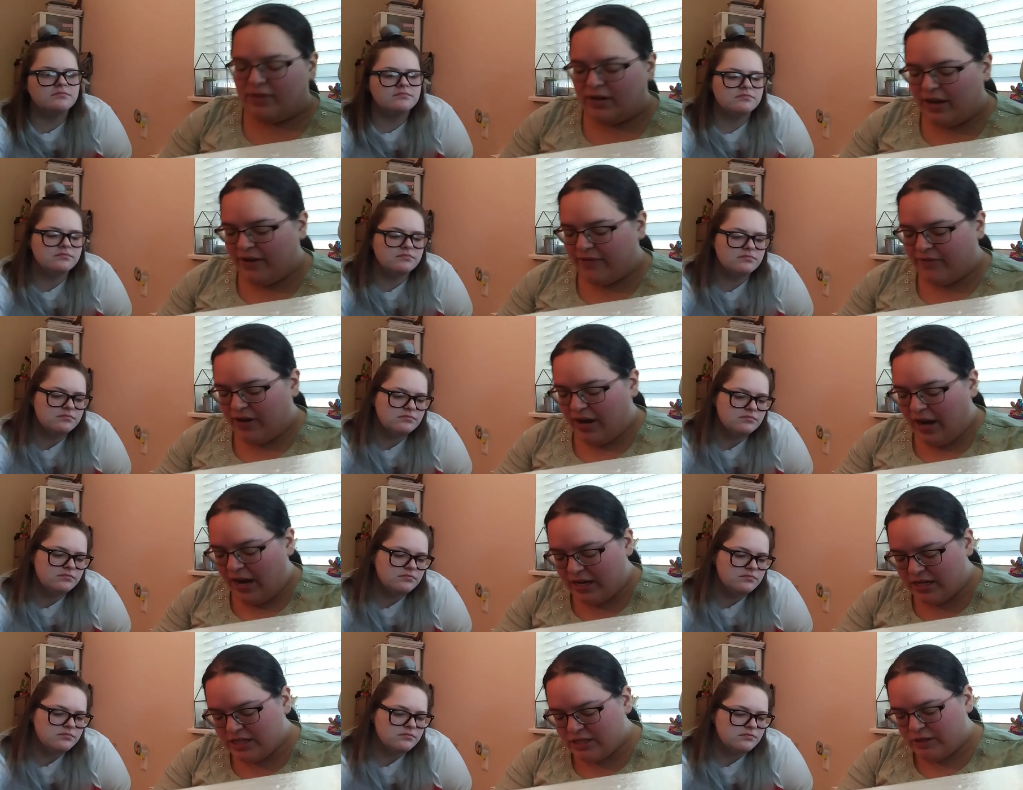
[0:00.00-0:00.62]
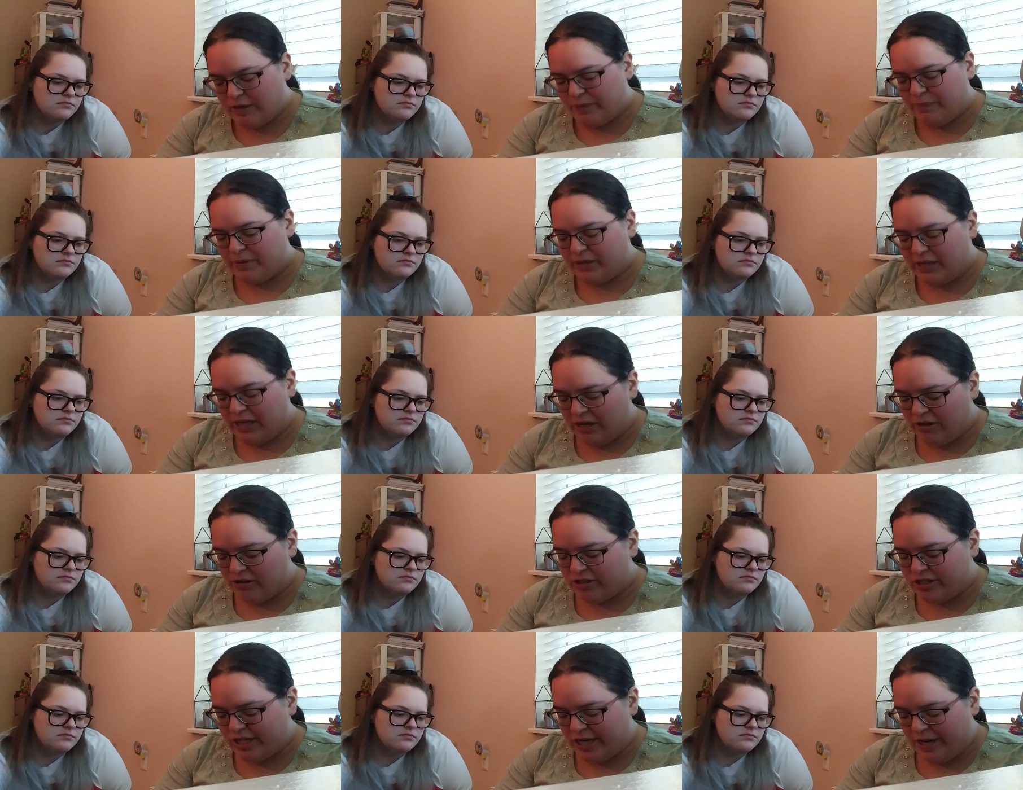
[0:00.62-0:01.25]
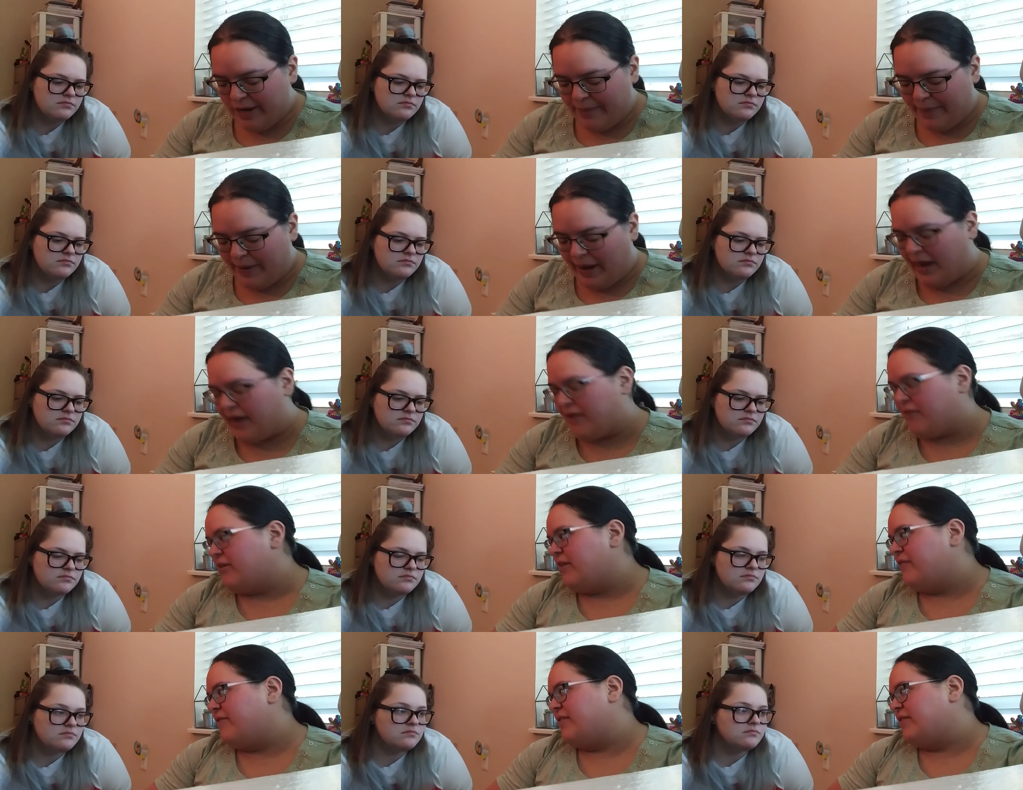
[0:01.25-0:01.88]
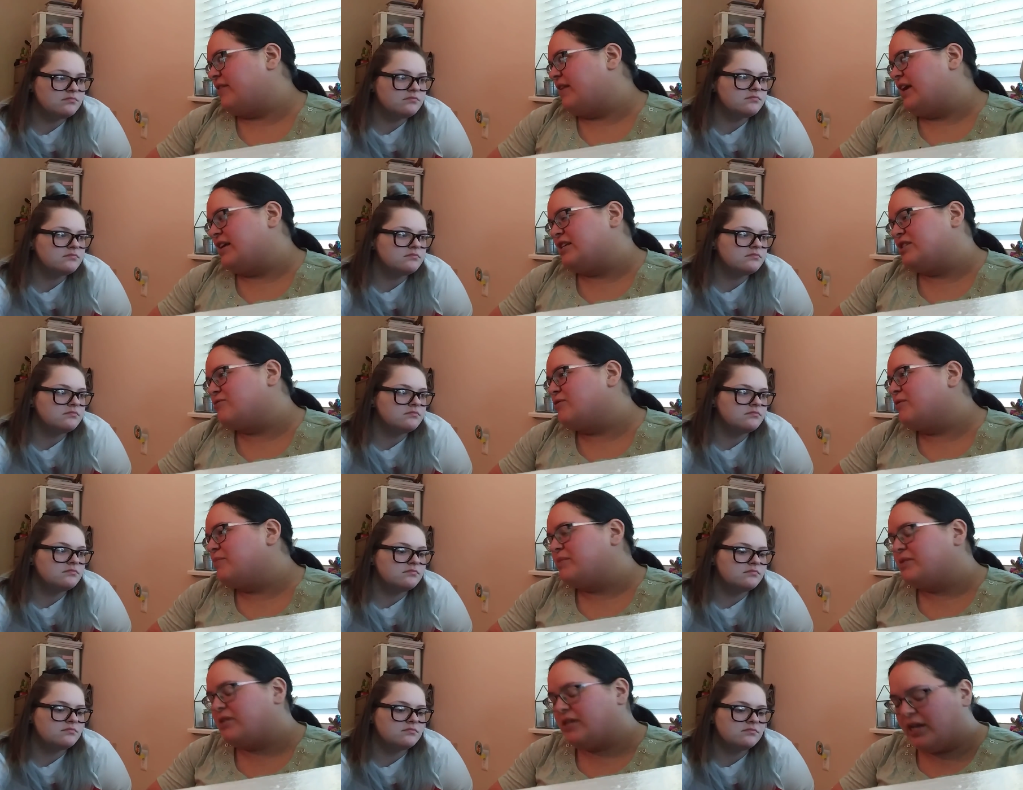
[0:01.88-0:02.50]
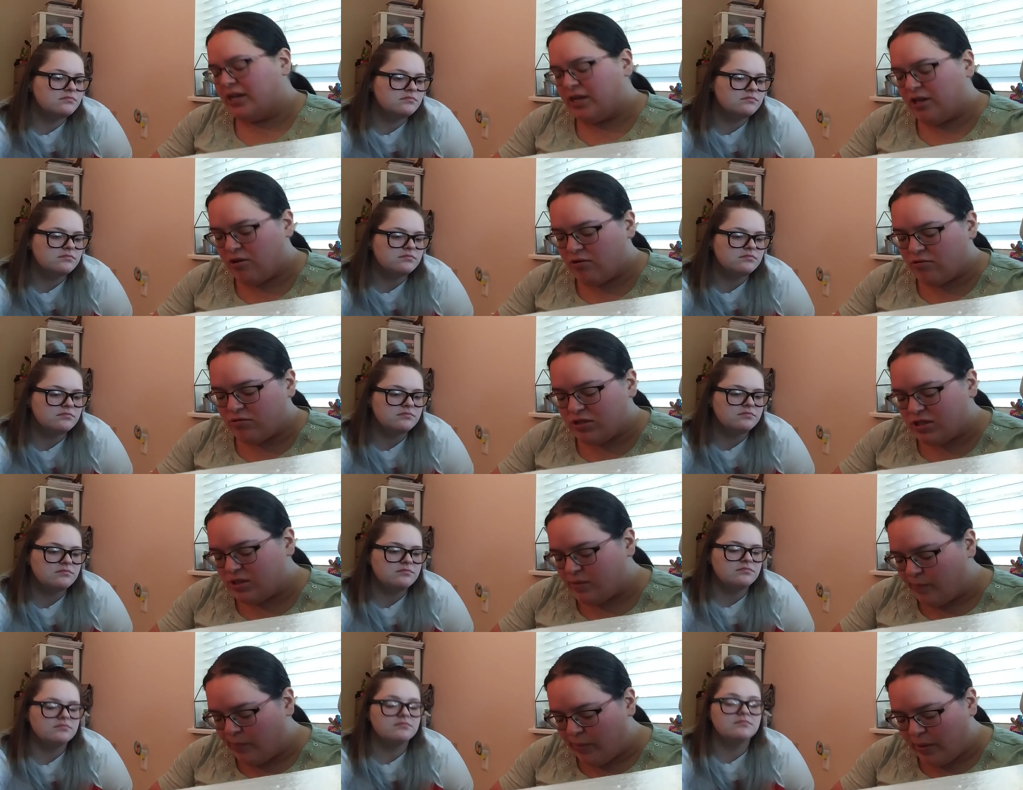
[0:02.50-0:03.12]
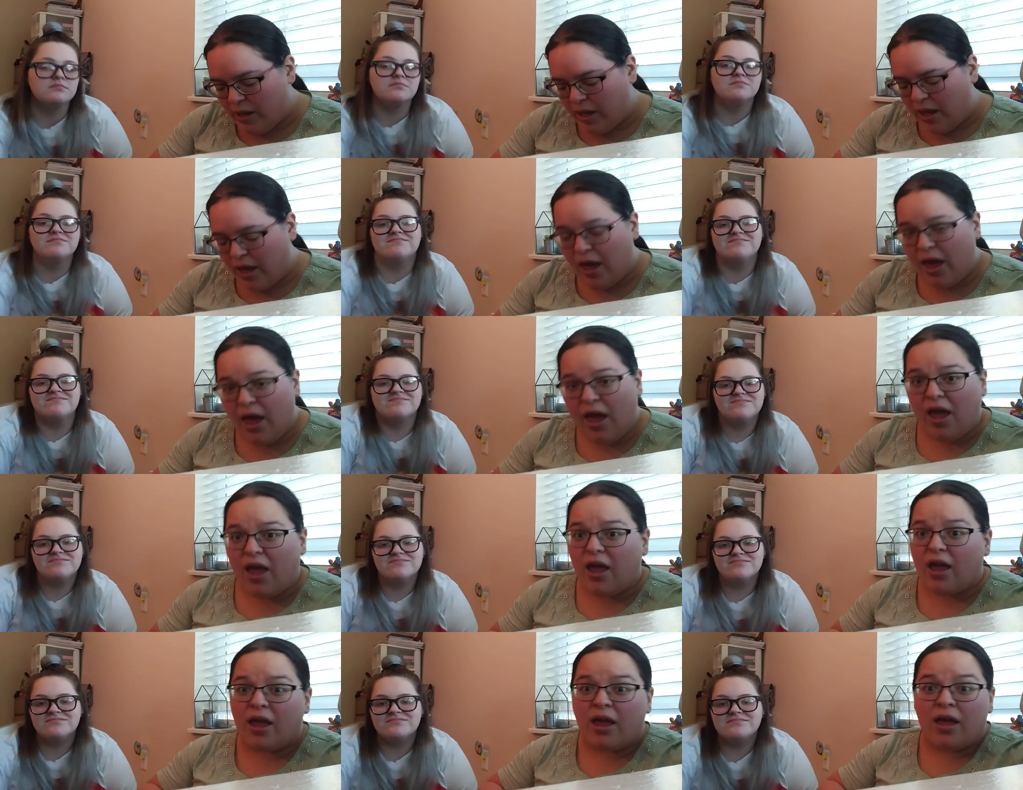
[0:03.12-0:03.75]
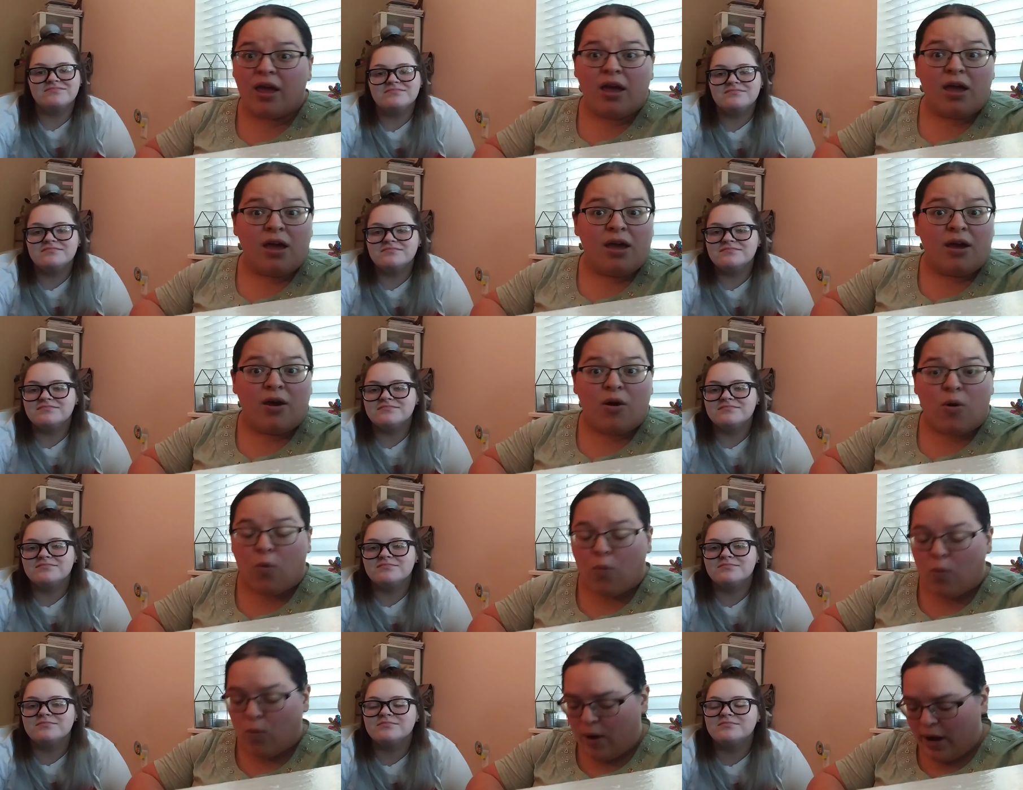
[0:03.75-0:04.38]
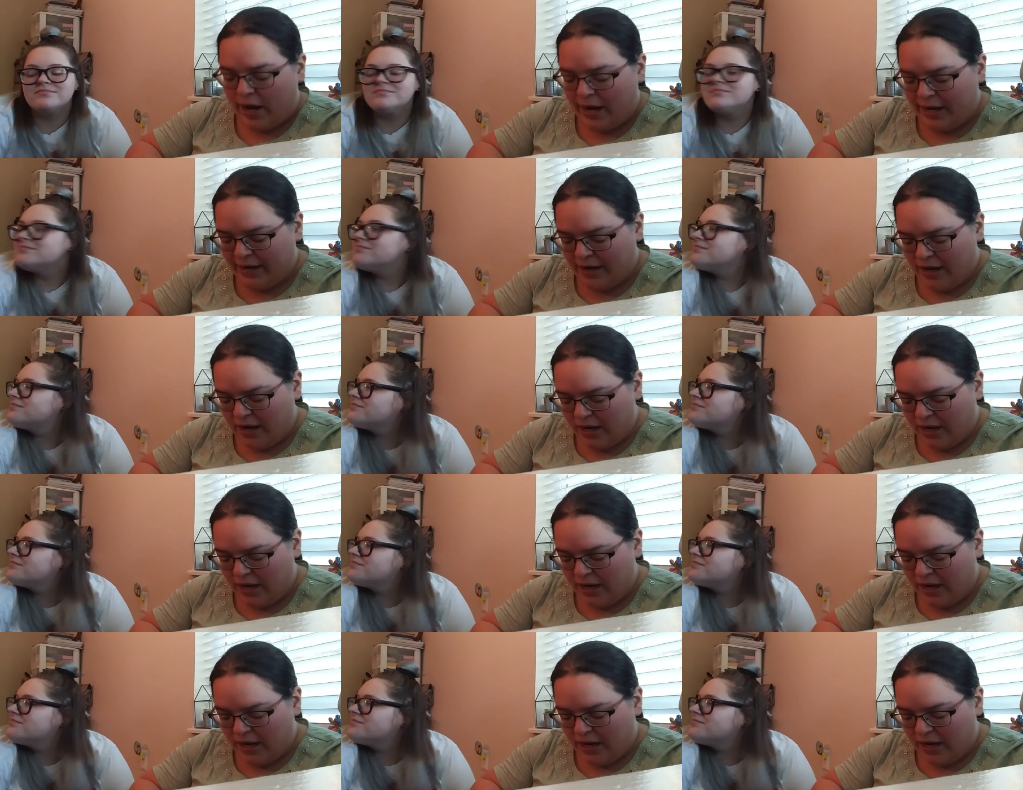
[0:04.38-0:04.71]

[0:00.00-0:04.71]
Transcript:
Speaker 1: Never had a sweet potato chip. I don't even like sweet potatoes, but hey, why